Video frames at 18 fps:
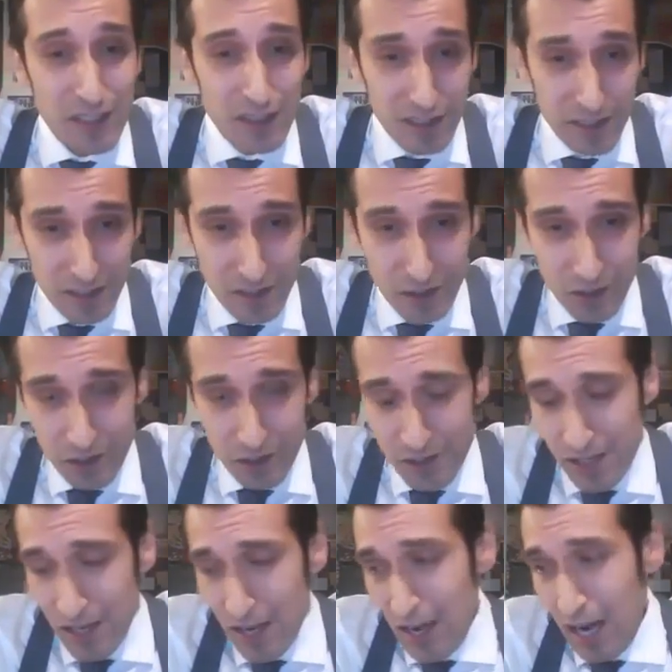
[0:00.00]

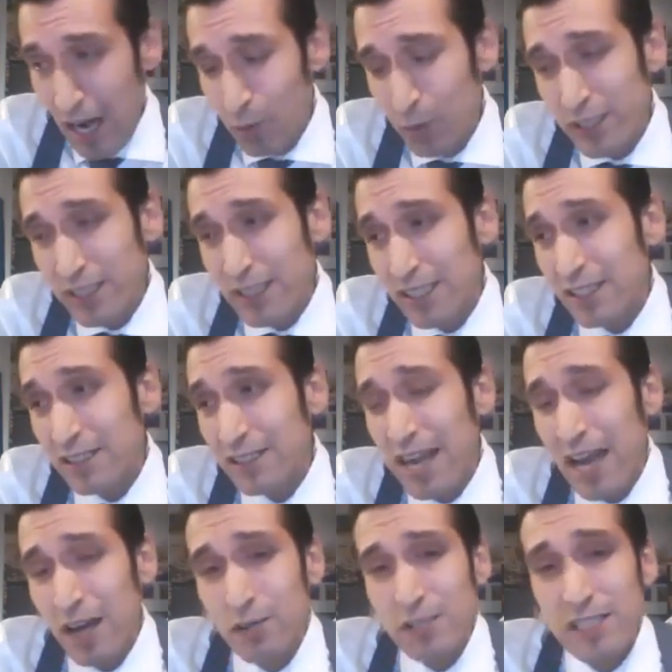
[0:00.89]
theaters within
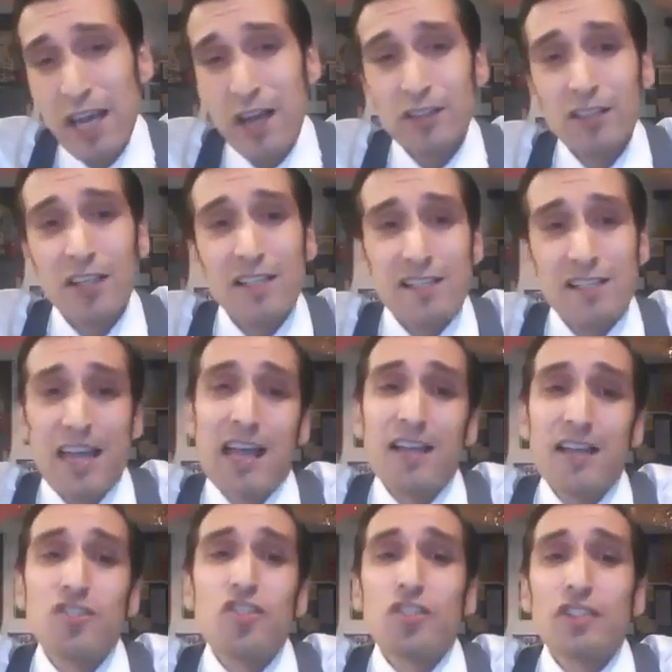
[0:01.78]
downtown Los
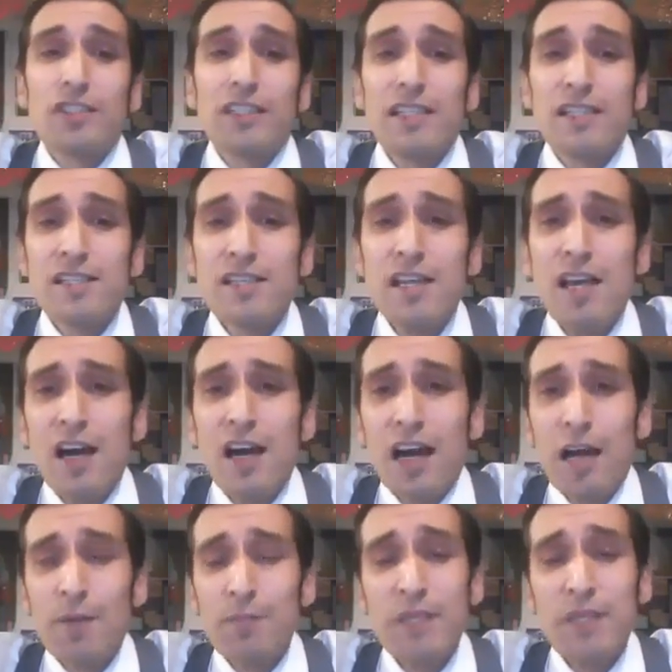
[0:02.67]
Angeles.
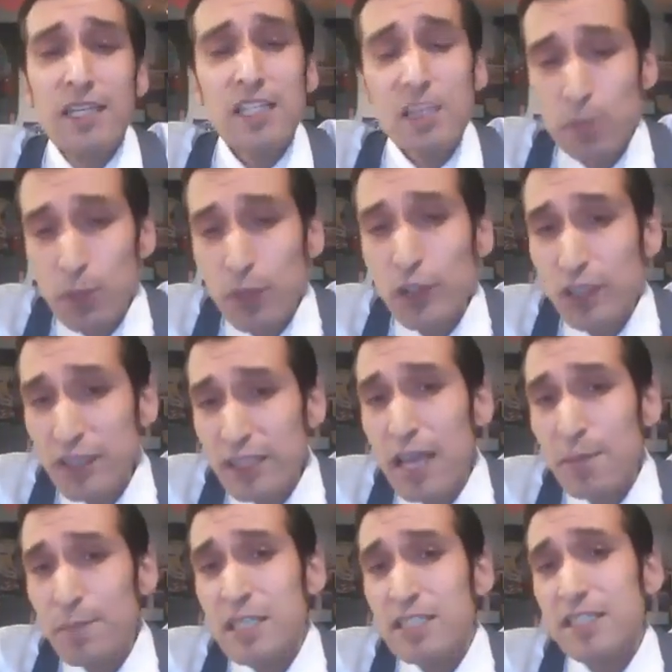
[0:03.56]
This put
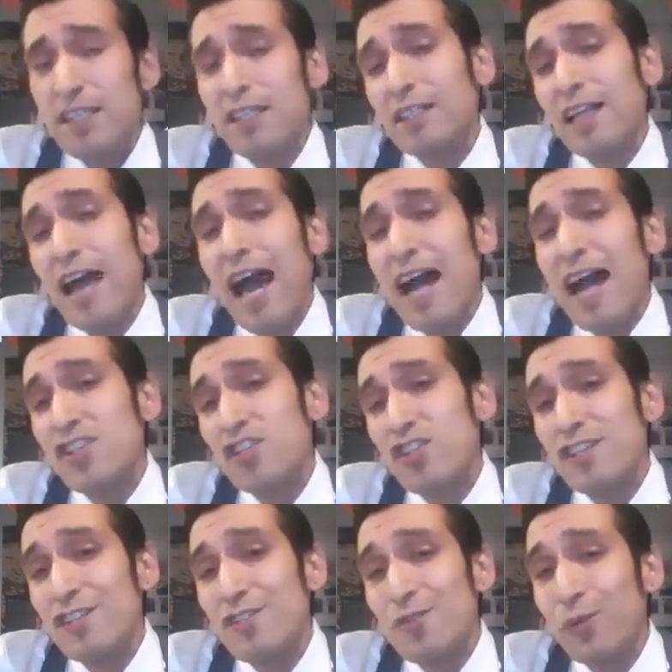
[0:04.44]
them into
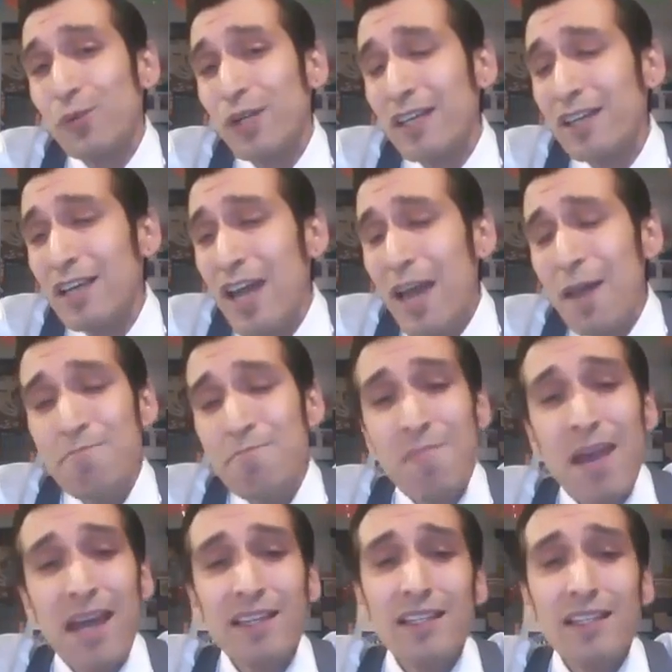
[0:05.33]
clashes with
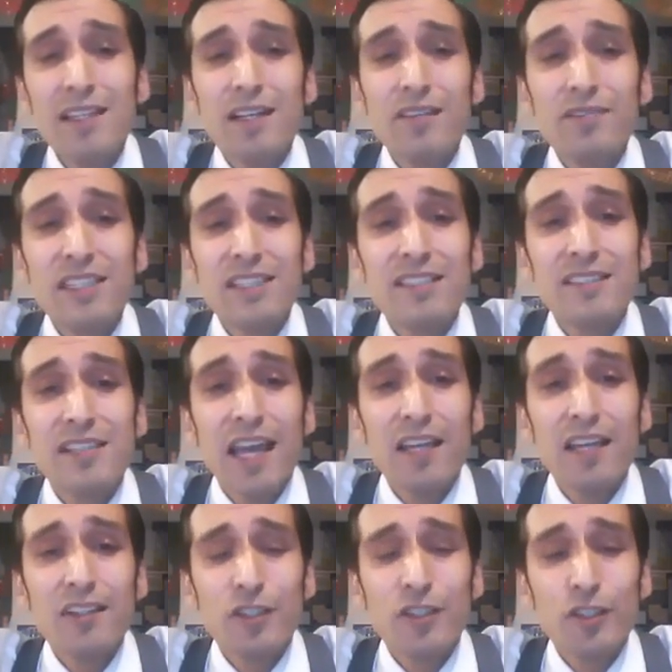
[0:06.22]
many of the
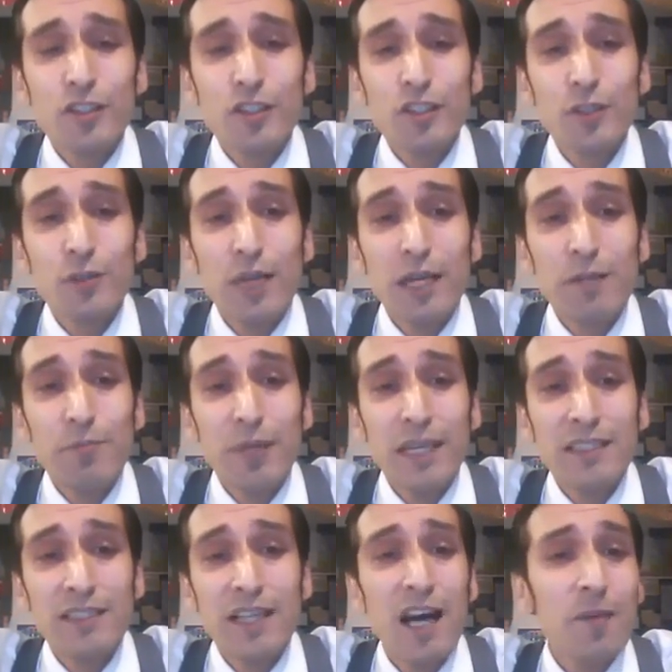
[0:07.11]
sailors who had
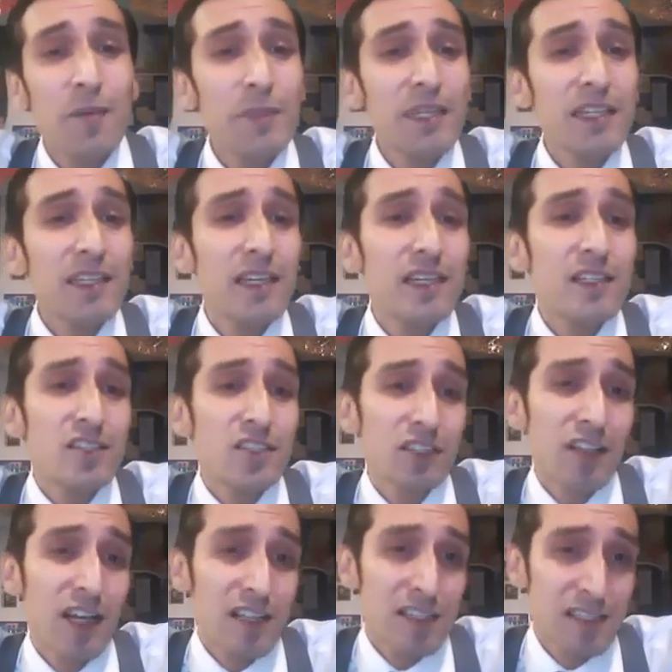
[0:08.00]
been coming
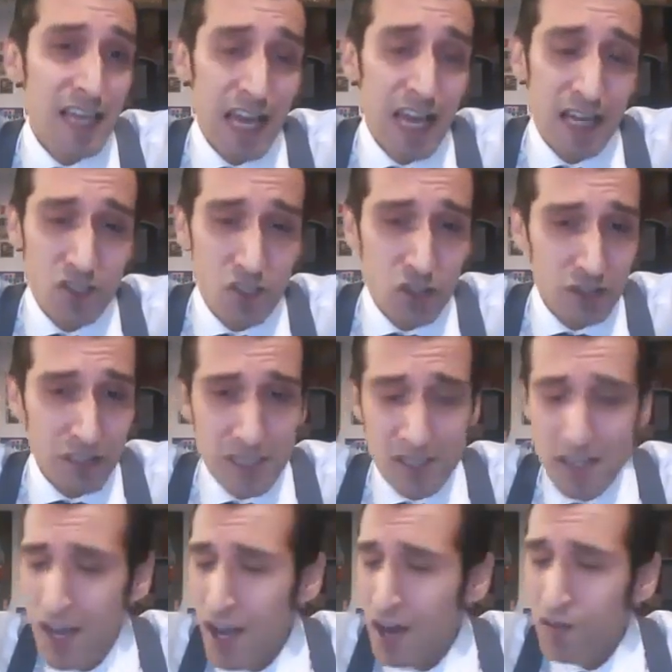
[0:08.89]
into Los
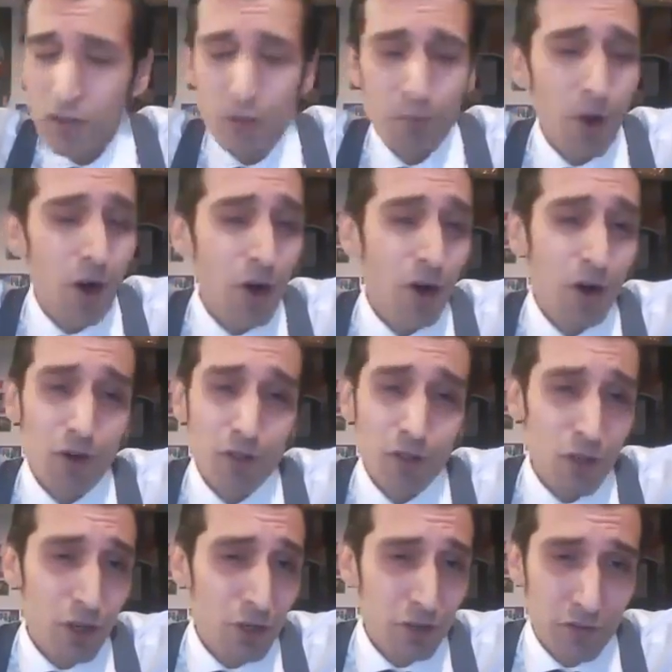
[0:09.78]
Angeles from
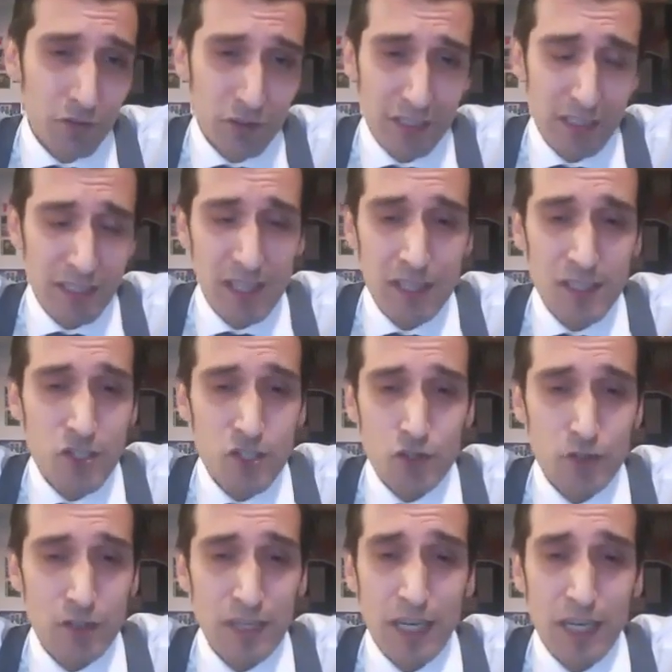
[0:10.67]
all over the
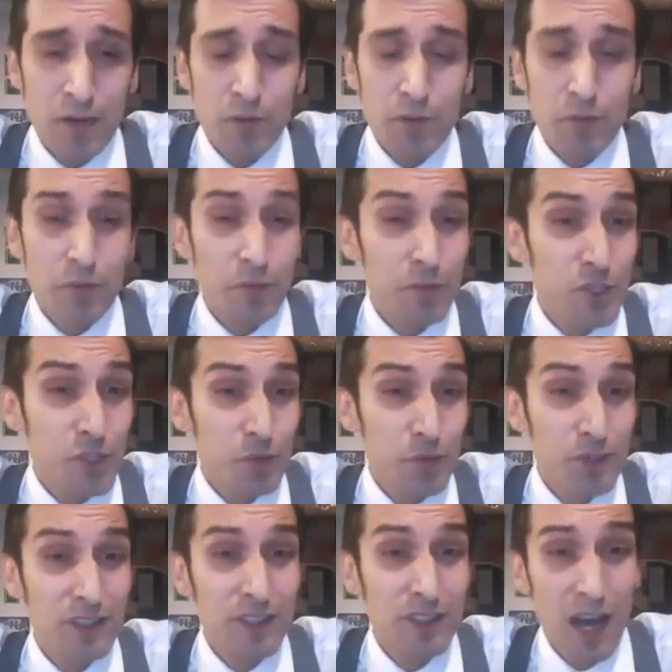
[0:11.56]
country and which
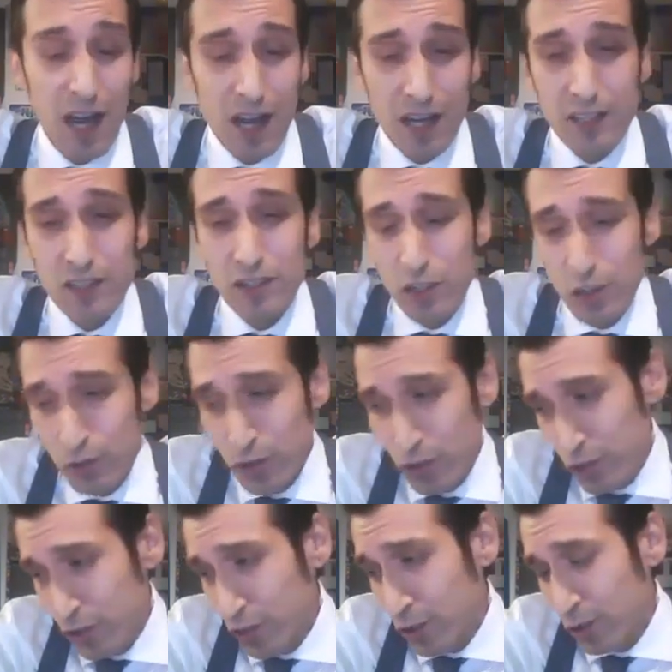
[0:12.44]
were not
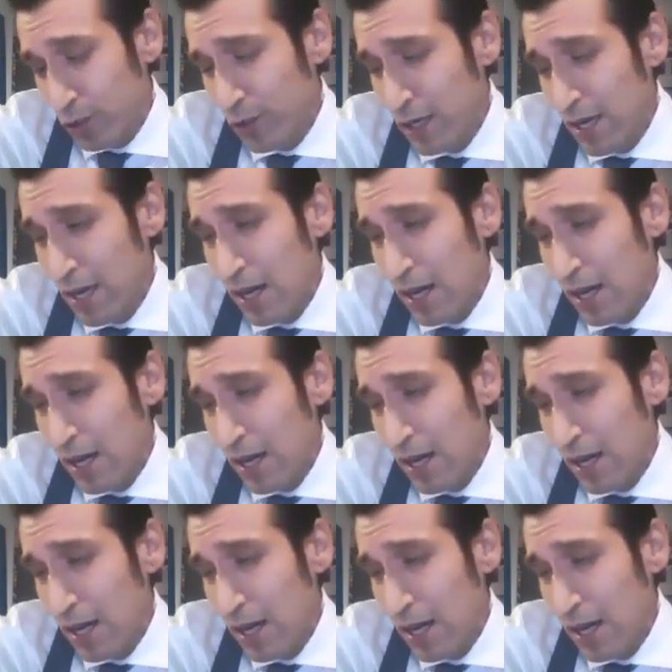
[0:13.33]
used to